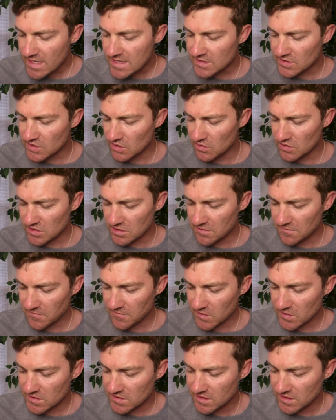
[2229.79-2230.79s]
So those are the
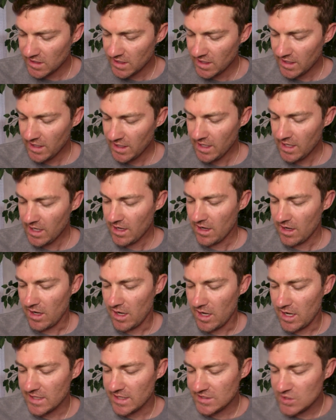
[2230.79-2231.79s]
first
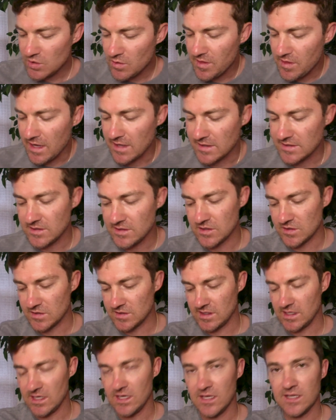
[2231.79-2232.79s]
uh, two things. There's
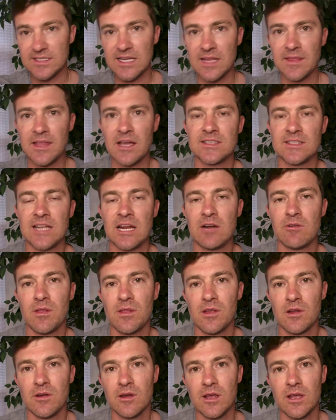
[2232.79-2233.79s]
the 10,000 hour
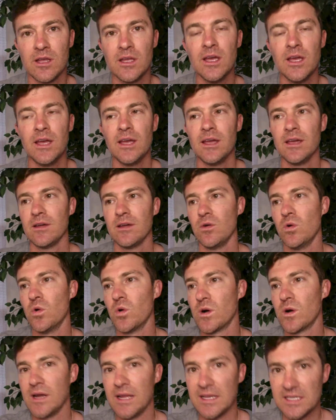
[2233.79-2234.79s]
theory
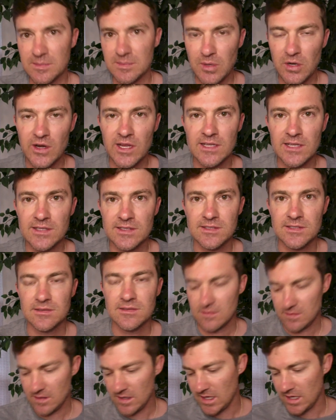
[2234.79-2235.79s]
or experience
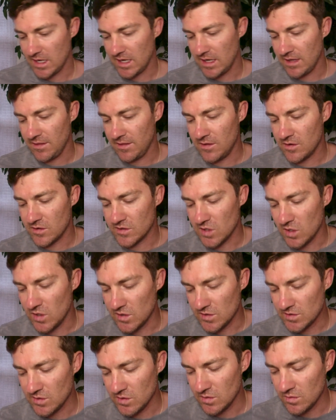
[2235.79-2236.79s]
uh, there's
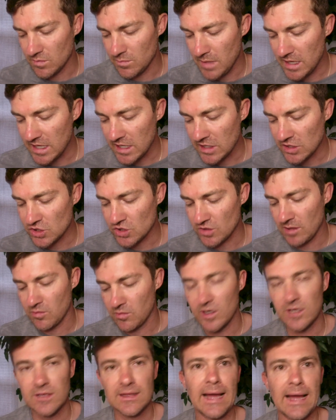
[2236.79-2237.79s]
also making sure that
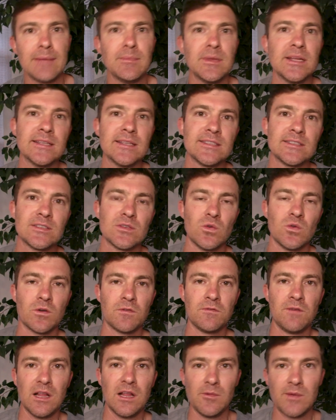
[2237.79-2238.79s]
we're in alignment or
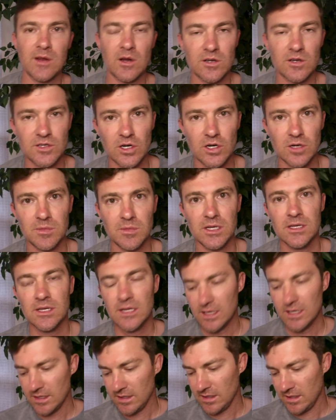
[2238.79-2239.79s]
following our dharma
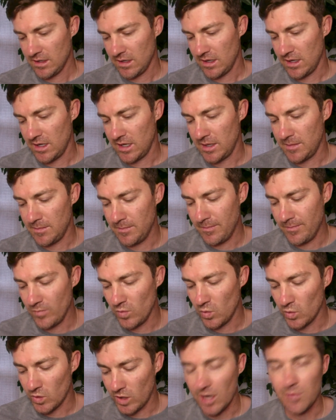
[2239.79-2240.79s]
um,
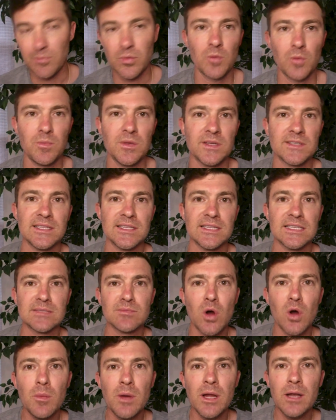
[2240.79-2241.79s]
or our purpose in
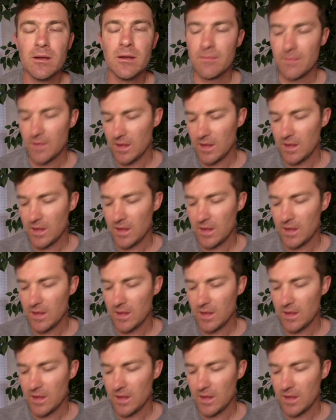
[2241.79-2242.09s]
this moment.